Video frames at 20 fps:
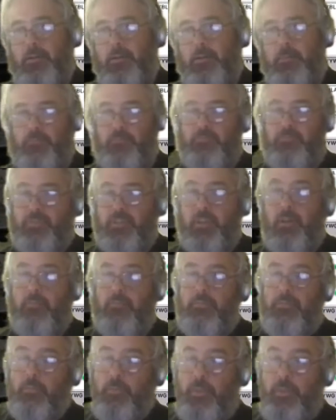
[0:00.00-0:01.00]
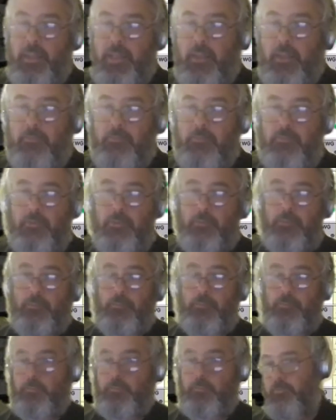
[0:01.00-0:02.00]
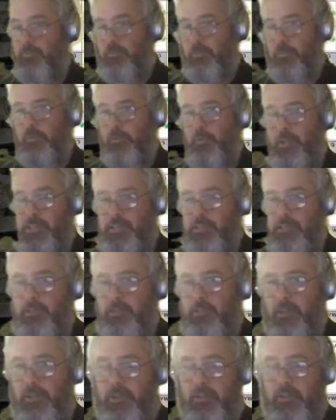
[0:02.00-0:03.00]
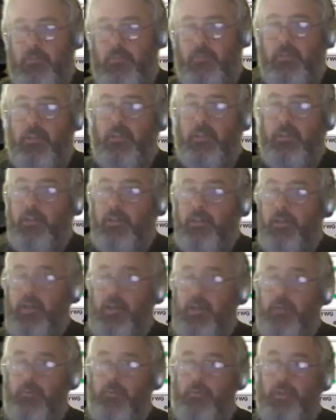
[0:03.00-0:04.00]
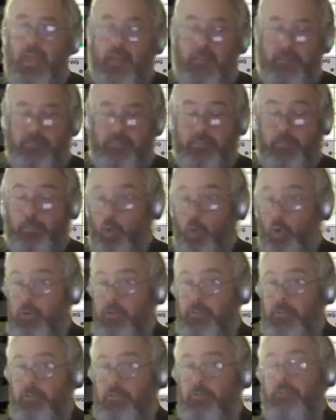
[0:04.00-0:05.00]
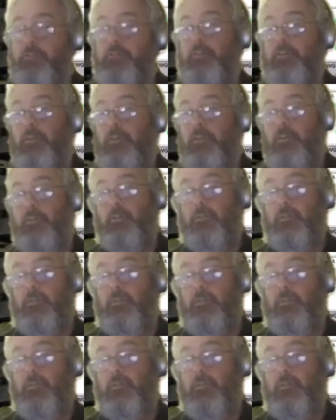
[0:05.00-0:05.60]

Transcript: stuff that we get from questions like you. We have support, so